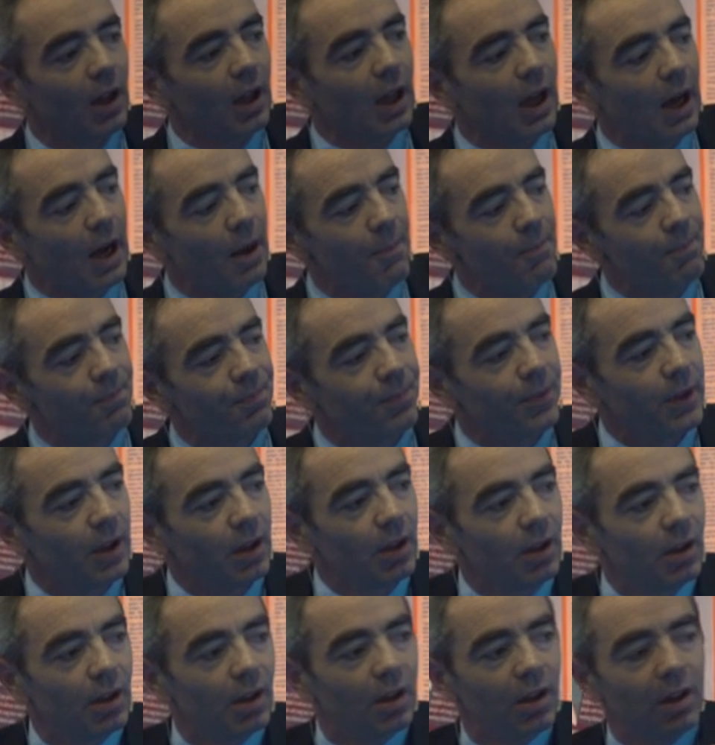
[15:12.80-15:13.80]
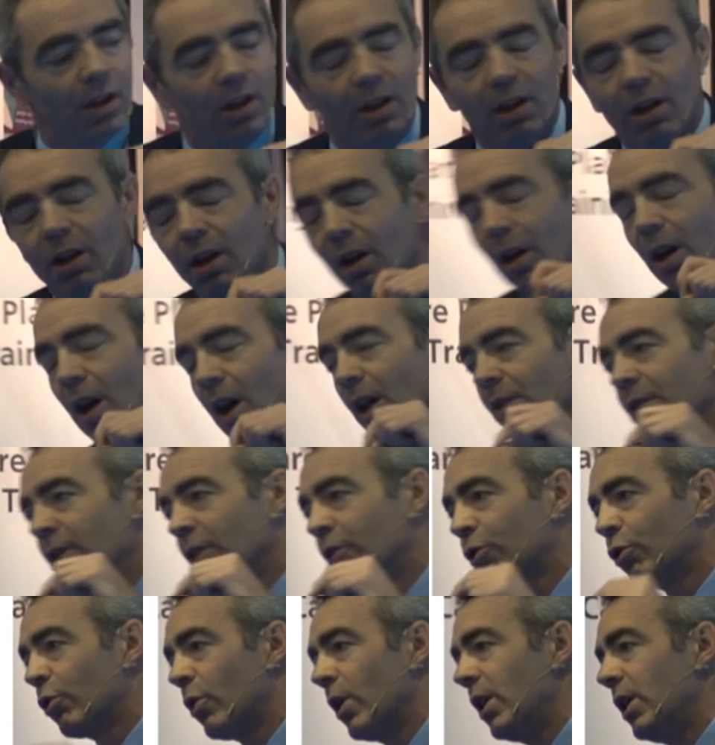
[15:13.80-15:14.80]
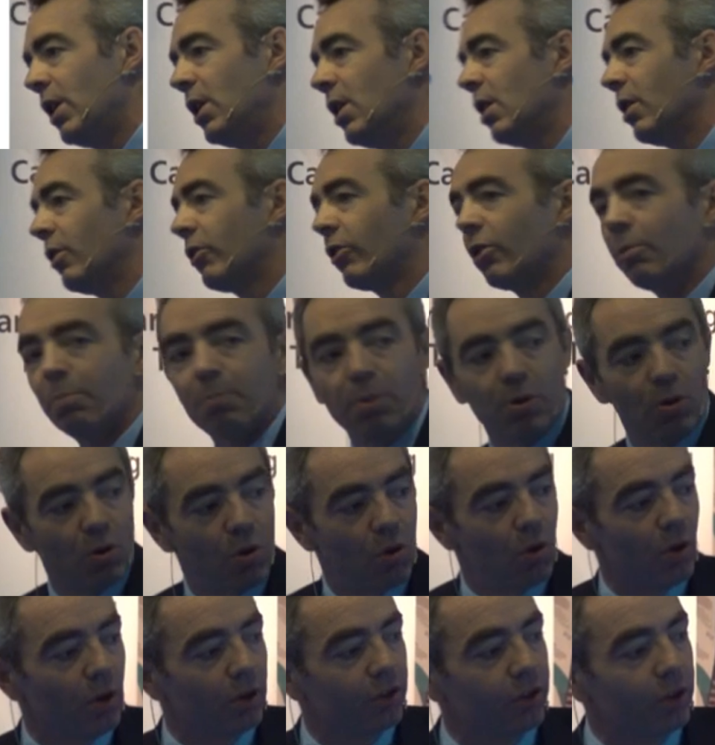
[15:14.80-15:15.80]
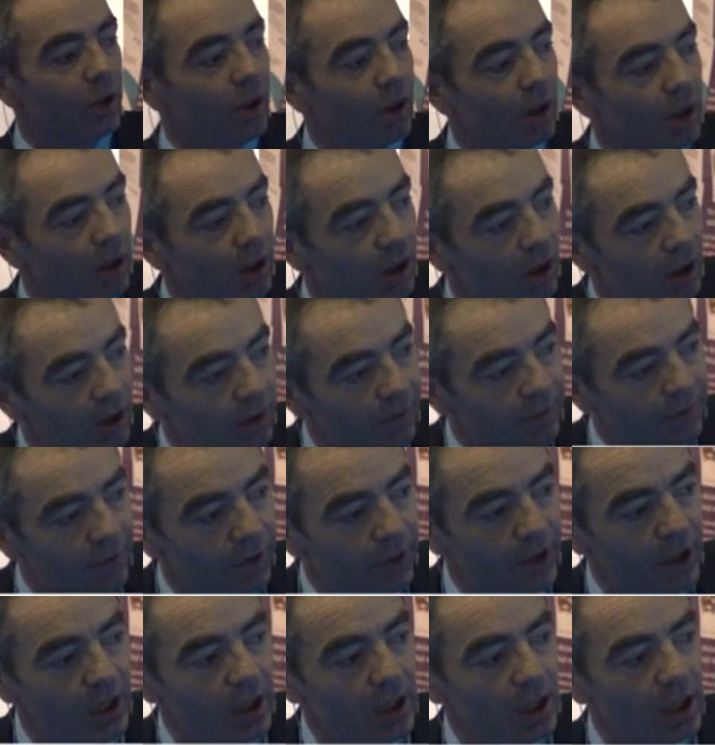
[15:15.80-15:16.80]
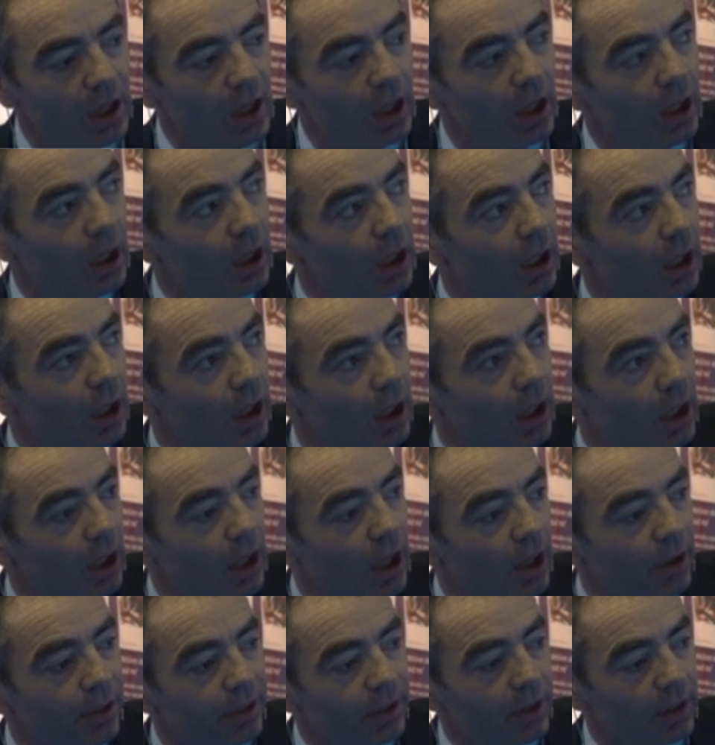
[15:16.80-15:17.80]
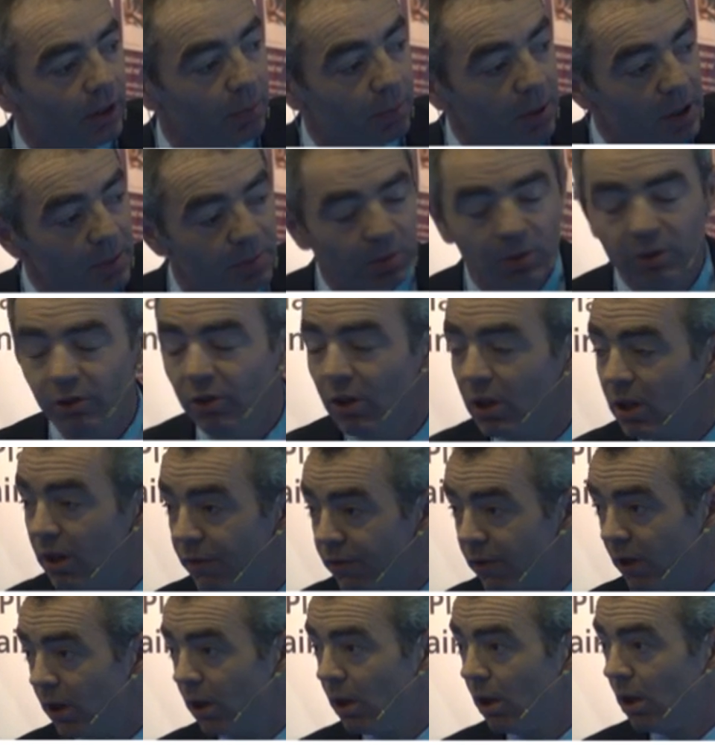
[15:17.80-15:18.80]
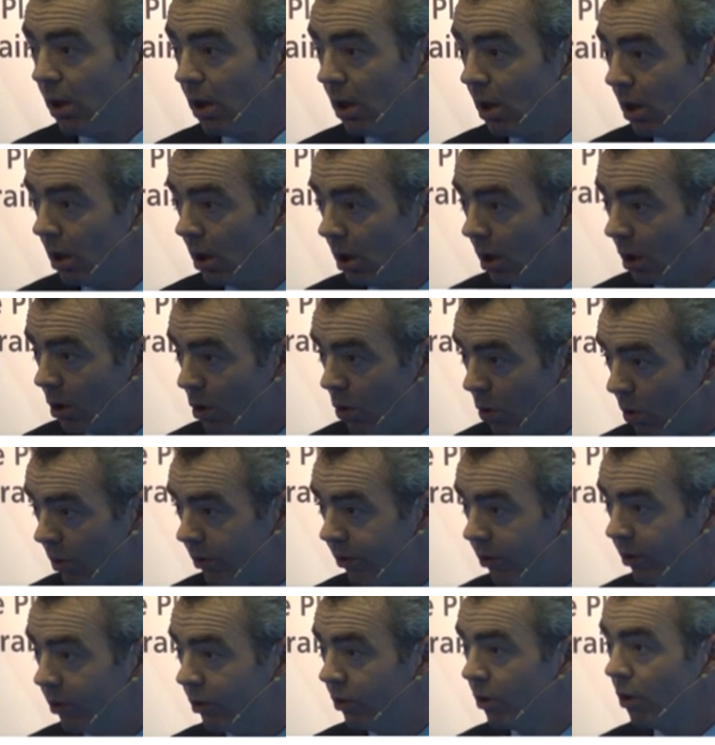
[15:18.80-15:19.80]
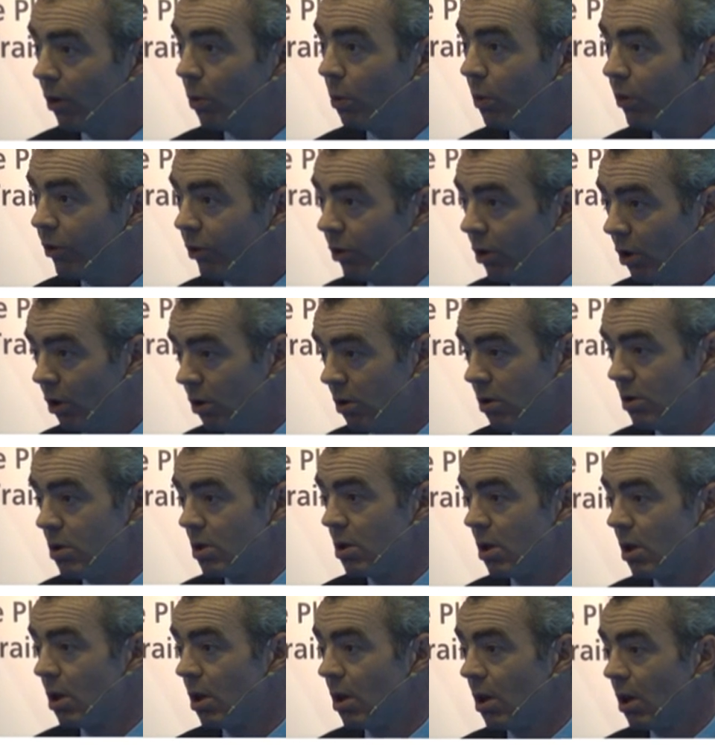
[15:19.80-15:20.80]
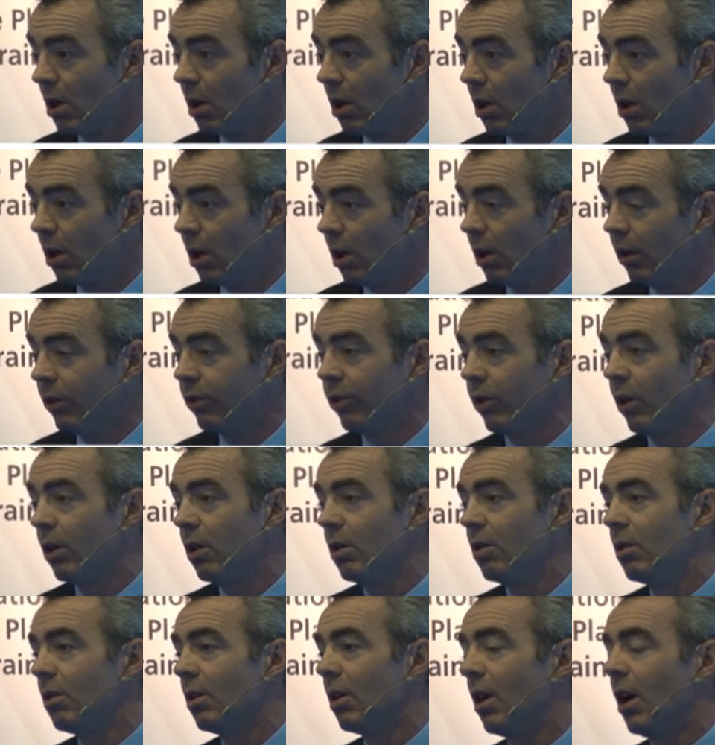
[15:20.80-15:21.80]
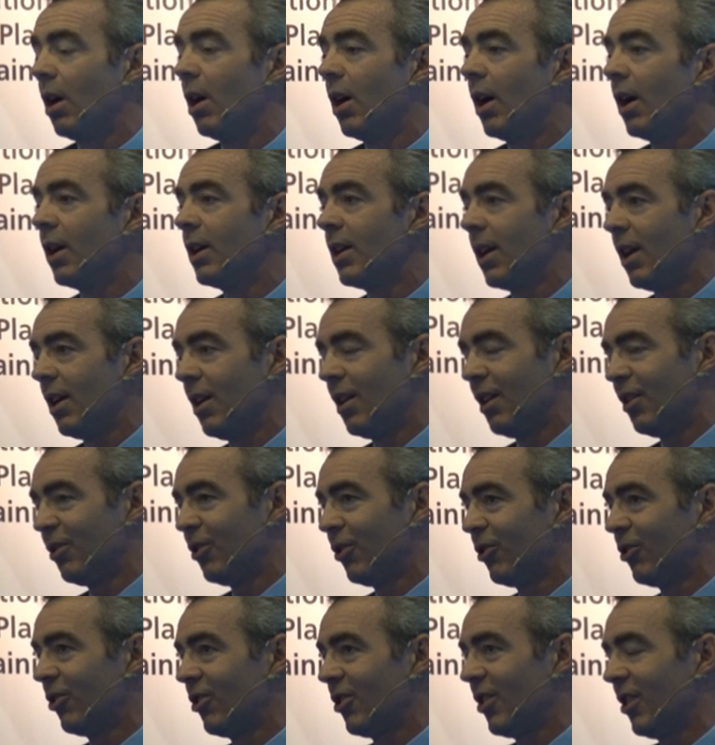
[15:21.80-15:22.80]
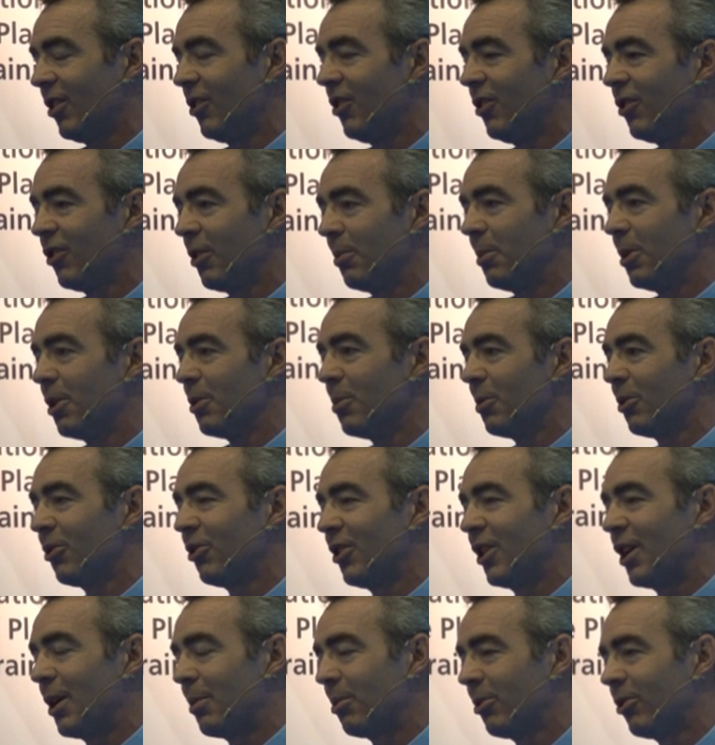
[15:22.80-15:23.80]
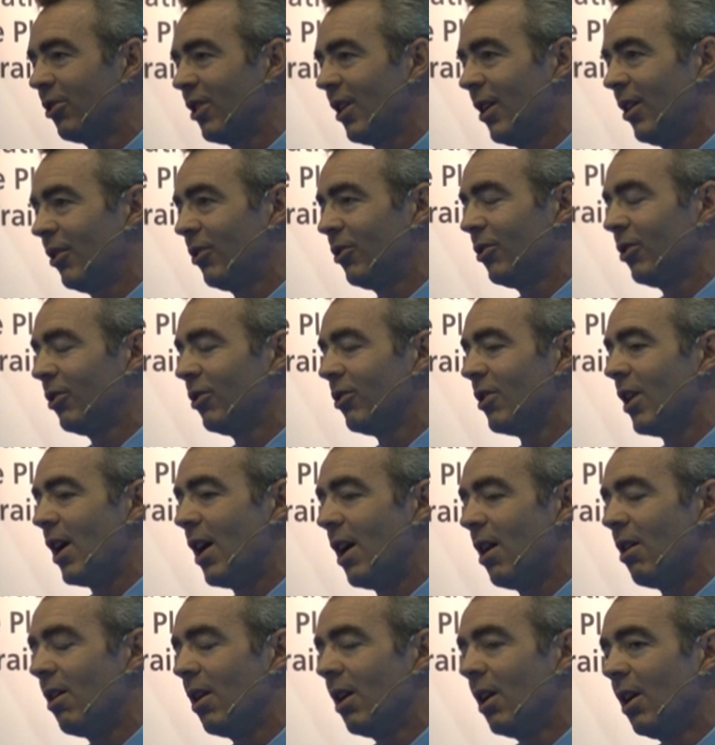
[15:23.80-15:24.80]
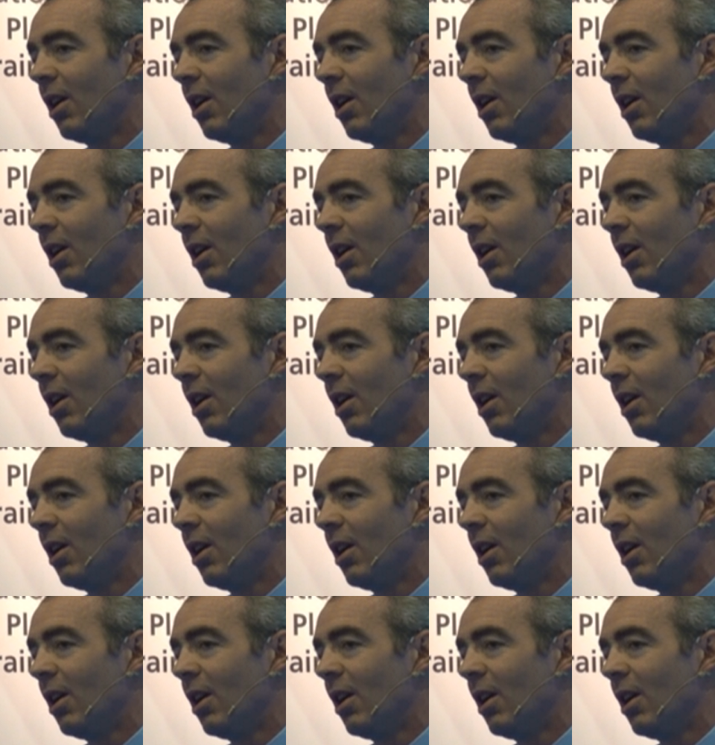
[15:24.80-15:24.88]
And the training and support for the people delivering the courses was huge. So again, just citing something that was said upstairs just now,